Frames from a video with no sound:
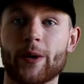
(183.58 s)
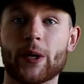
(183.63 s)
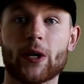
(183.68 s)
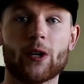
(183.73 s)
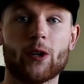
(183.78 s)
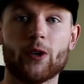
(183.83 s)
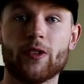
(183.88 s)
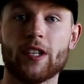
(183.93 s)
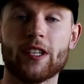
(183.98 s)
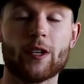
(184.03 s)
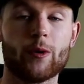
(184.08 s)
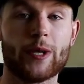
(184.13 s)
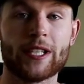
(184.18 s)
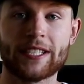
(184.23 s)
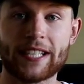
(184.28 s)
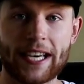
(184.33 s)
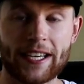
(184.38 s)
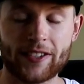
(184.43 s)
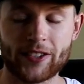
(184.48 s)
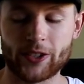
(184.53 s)
to include the
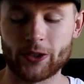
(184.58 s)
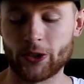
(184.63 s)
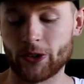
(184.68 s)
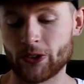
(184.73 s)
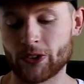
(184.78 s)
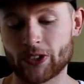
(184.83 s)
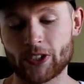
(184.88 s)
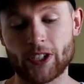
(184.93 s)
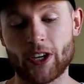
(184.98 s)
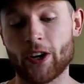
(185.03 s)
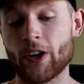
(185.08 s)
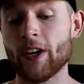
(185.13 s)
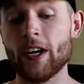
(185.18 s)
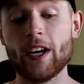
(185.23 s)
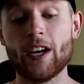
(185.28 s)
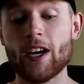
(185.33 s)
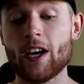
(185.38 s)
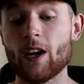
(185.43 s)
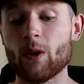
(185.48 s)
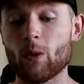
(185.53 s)
USA soon. So
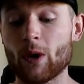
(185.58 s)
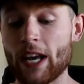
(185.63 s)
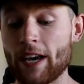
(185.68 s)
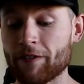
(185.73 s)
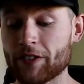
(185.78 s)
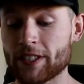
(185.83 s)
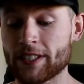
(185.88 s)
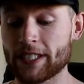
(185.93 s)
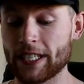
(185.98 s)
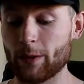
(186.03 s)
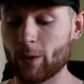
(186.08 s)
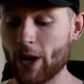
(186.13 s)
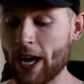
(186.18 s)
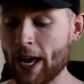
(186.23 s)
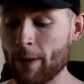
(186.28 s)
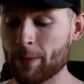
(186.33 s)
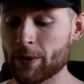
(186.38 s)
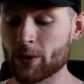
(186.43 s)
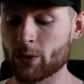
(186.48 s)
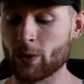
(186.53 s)
we'll have to see what
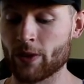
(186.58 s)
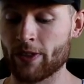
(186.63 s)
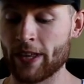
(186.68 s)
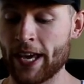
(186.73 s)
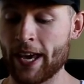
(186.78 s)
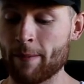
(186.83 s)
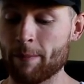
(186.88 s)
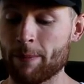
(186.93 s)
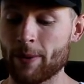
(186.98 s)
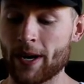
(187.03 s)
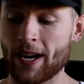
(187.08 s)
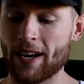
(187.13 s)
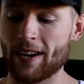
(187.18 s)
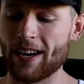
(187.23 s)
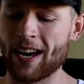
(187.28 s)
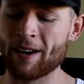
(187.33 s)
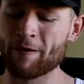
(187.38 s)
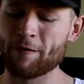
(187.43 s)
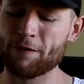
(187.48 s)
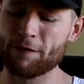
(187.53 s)
happens with that.
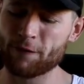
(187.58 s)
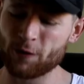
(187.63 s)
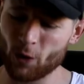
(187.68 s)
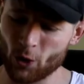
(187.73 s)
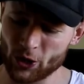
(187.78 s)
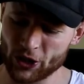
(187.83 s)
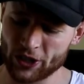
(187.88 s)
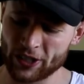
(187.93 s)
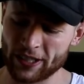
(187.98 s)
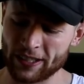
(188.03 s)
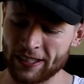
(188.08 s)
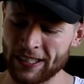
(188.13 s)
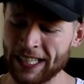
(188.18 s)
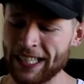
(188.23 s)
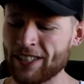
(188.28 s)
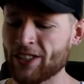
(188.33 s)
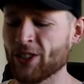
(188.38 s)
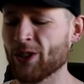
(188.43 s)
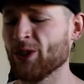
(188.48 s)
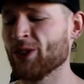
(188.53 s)
But
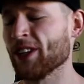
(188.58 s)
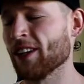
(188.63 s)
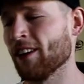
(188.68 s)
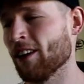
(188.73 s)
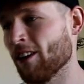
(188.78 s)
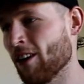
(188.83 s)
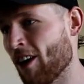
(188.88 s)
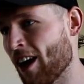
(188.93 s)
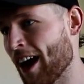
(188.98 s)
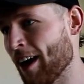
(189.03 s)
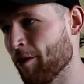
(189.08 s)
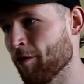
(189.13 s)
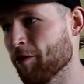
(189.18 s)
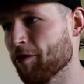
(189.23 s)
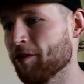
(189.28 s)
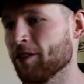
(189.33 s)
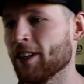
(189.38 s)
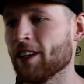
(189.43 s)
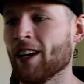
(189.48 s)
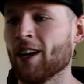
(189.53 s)
unfortunately, due to
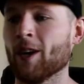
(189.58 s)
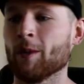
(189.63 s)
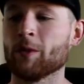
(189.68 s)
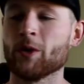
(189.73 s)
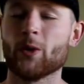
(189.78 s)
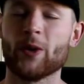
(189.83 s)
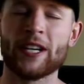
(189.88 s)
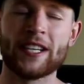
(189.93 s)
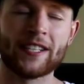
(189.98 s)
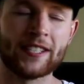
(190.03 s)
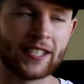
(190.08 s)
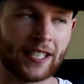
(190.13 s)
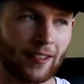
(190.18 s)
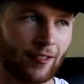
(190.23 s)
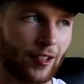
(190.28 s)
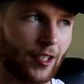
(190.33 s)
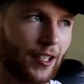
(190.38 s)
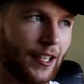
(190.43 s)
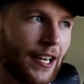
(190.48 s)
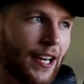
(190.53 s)
life, you know, I'm
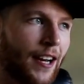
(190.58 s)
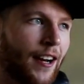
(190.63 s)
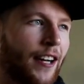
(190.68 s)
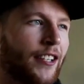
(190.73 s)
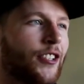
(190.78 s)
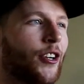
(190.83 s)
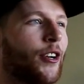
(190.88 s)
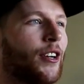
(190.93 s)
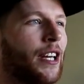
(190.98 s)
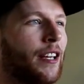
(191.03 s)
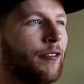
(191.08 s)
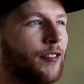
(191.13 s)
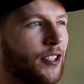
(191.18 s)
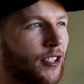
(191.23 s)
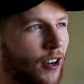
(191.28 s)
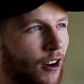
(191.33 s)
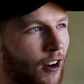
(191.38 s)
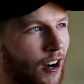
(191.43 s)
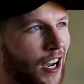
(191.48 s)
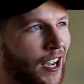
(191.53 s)
27 now. I don't have
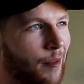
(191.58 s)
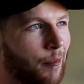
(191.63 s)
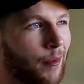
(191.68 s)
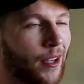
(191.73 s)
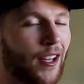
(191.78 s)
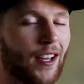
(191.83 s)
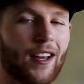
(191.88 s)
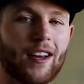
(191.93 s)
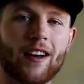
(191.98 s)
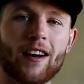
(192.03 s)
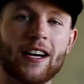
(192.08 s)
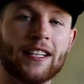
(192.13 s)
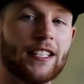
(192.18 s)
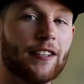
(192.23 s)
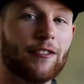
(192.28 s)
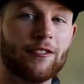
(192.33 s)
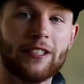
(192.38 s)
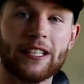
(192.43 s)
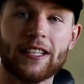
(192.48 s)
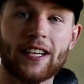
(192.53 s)
time. I
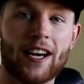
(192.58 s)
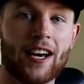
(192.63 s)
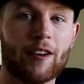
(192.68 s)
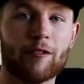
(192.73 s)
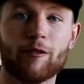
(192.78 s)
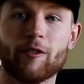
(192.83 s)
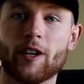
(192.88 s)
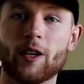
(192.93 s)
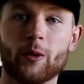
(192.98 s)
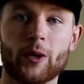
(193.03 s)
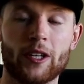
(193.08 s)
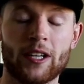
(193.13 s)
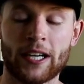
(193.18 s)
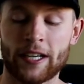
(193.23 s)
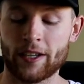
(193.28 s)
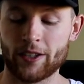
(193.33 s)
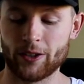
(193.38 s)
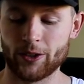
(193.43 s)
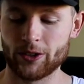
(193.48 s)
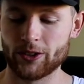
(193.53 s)
definitely can't follow it
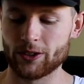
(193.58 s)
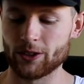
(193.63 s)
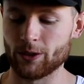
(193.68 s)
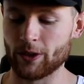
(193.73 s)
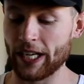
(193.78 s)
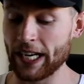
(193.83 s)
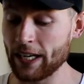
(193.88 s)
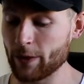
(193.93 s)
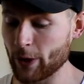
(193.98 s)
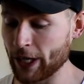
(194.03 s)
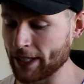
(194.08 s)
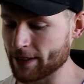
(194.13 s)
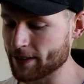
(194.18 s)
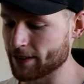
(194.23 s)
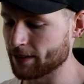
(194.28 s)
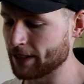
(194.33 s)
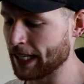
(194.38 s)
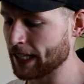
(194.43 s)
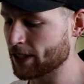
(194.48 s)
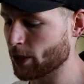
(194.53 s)
like I used to.
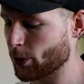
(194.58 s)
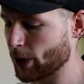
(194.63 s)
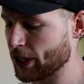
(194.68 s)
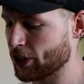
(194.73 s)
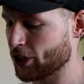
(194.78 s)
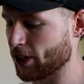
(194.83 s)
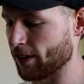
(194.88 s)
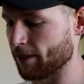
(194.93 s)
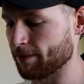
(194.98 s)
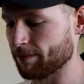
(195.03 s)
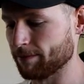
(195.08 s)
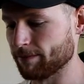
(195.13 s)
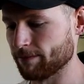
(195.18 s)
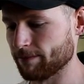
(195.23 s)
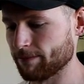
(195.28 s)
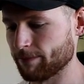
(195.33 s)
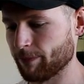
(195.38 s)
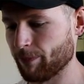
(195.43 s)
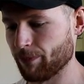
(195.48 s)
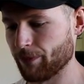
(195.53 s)
Anyways, next question.
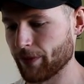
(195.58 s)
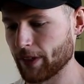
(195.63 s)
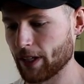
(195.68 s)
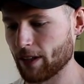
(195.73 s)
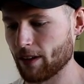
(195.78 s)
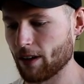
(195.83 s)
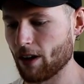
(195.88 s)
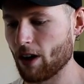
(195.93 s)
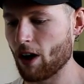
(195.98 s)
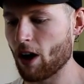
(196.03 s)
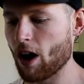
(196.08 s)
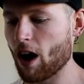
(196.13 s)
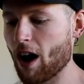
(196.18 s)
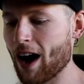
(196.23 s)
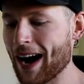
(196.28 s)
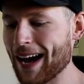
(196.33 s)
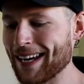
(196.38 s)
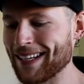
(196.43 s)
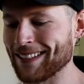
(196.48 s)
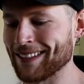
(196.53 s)

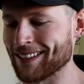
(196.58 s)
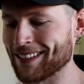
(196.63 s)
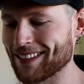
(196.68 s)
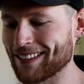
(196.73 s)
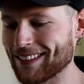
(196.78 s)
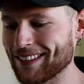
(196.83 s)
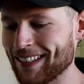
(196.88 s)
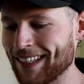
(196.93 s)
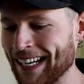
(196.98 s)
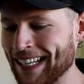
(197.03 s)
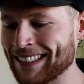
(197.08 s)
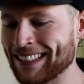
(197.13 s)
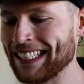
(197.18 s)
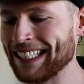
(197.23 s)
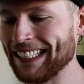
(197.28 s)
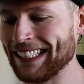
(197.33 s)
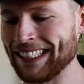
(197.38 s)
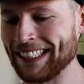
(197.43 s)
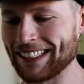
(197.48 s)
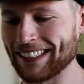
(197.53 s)
Highs. Has
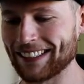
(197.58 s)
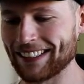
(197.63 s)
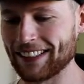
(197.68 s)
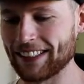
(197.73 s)
I?